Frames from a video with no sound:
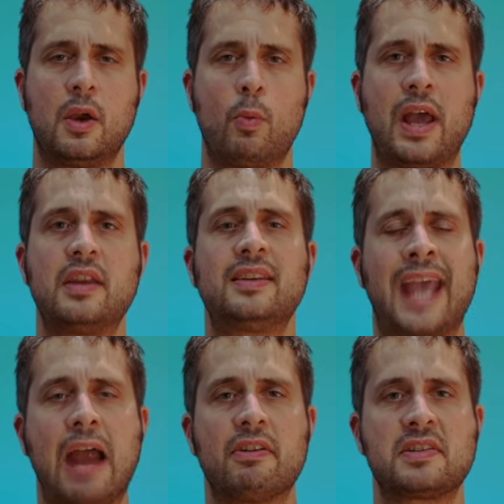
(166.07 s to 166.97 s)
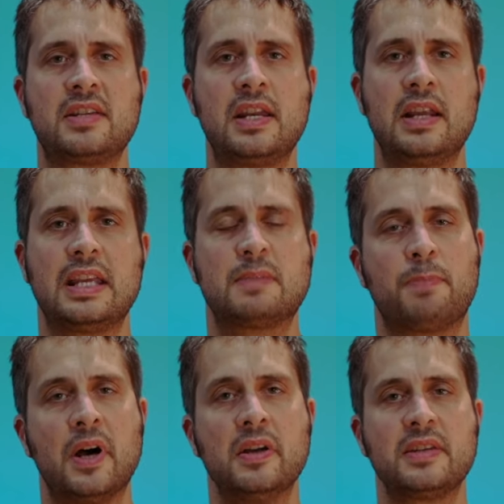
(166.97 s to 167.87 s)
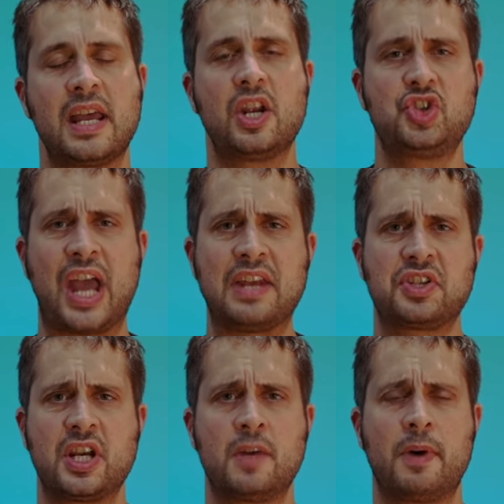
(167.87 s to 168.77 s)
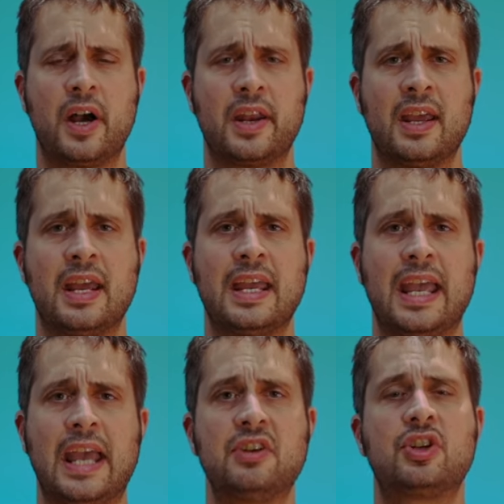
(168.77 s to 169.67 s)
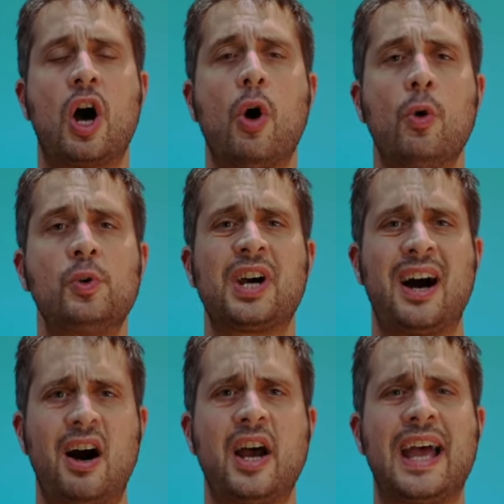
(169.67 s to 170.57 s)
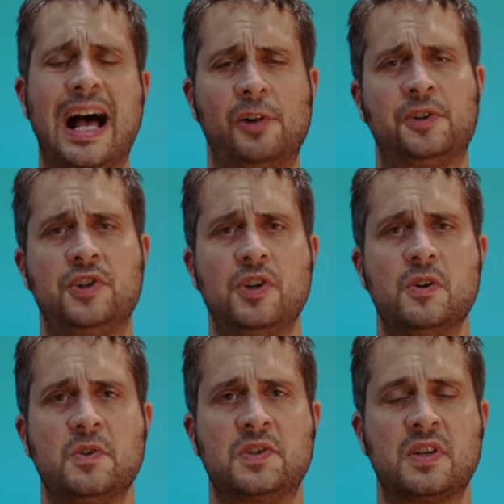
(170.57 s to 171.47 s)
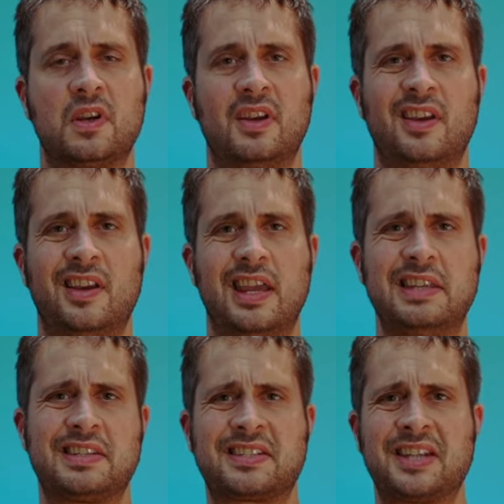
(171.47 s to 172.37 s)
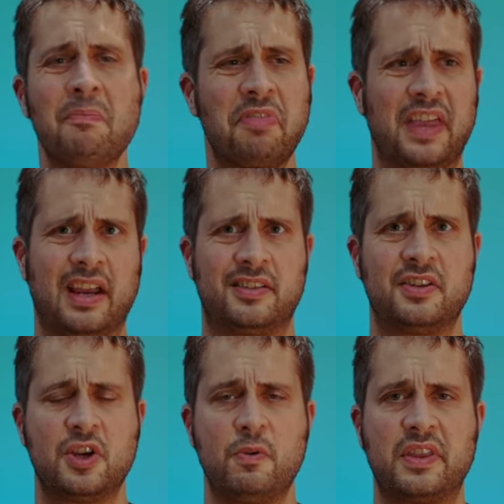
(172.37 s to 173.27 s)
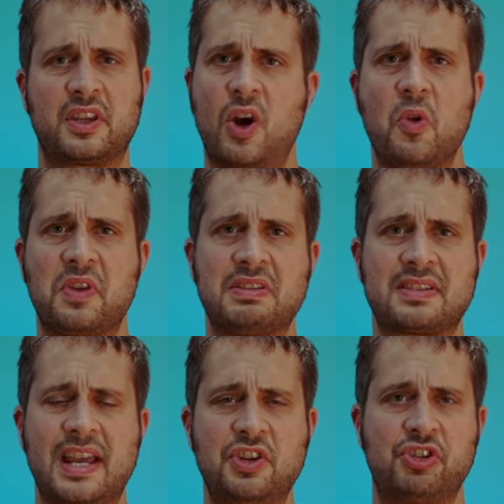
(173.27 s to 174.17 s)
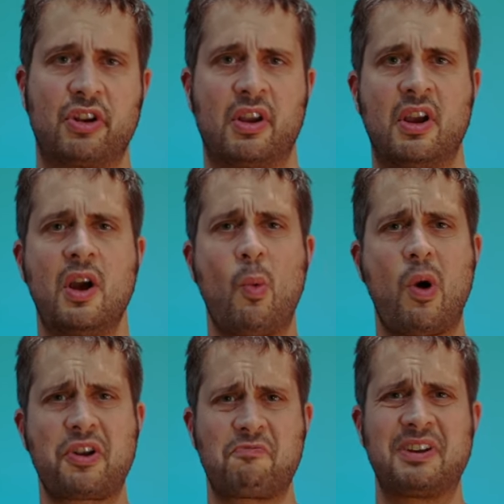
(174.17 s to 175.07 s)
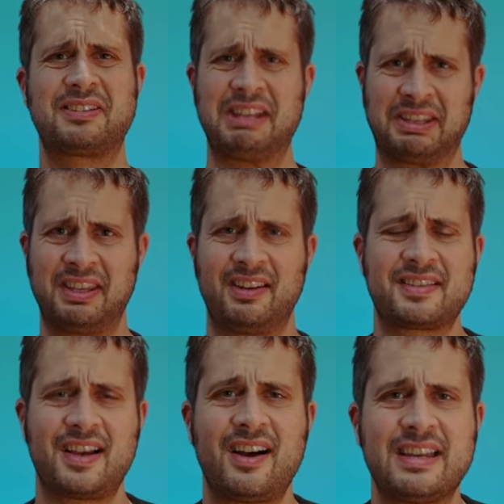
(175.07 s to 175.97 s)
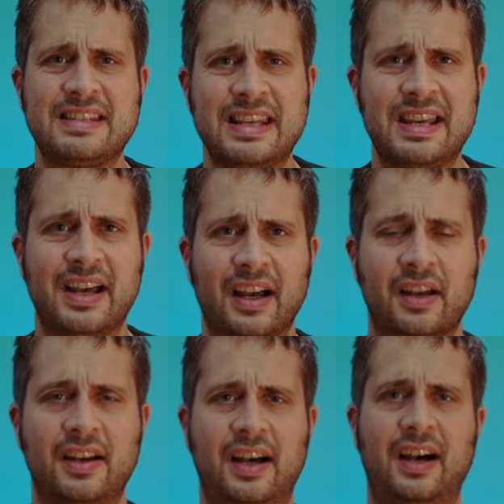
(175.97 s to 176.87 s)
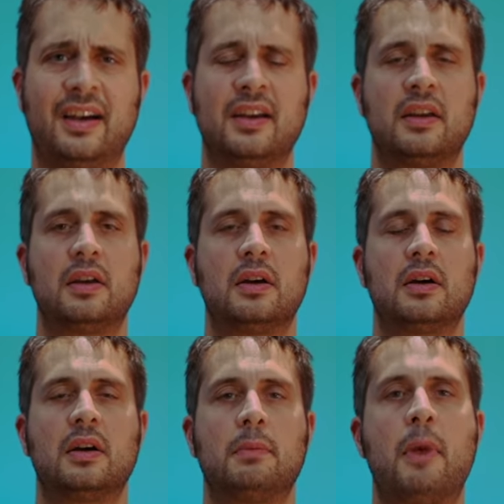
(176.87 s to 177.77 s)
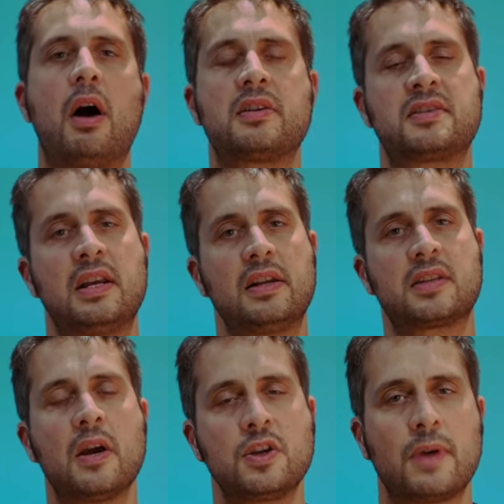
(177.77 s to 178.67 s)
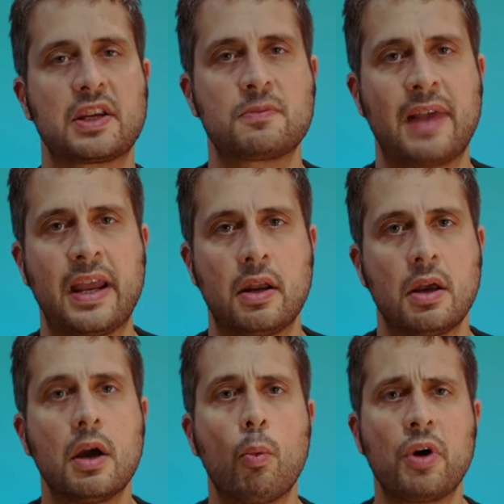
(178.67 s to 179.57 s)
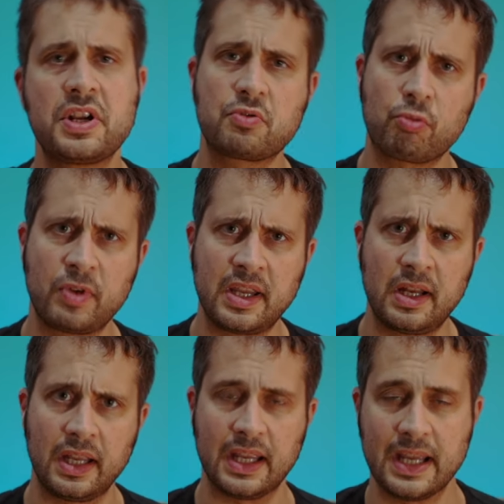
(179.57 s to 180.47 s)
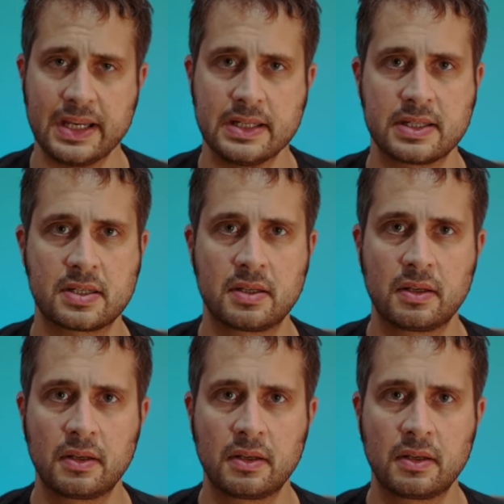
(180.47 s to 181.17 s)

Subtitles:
when kerosene is burnt in a jet turbine in cold, high altitudes is something to do with condensation. What a ridiculous idea! Mark Steele is going to explain what it really is.